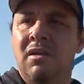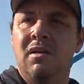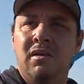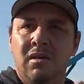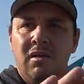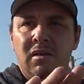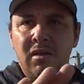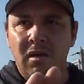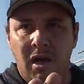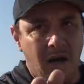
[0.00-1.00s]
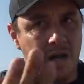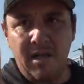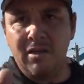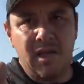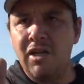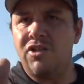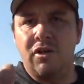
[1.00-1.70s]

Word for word: You touch me, fool, I'm gonna pepper spray you, fool.